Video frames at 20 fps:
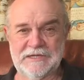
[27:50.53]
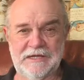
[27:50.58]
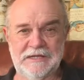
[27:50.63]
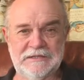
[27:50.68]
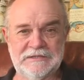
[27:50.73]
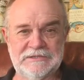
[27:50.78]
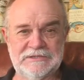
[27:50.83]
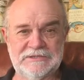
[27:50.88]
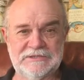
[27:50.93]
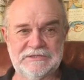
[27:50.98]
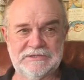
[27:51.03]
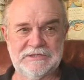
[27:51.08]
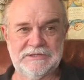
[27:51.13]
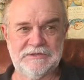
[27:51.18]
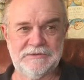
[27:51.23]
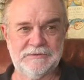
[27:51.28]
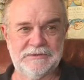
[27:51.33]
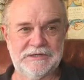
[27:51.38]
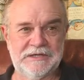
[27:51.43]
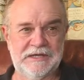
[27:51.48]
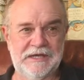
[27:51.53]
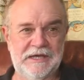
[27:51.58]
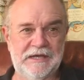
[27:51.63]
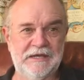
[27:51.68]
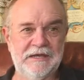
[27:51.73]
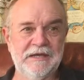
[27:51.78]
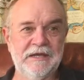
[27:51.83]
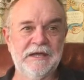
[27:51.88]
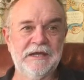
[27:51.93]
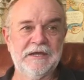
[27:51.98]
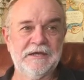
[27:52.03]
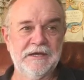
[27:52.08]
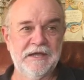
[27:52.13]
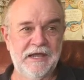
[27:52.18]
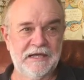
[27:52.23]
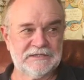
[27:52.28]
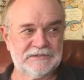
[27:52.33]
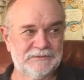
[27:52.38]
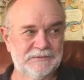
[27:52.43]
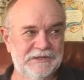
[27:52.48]
and see you again
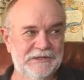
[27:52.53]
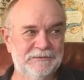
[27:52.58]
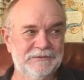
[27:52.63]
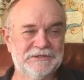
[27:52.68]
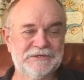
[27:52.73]
next week,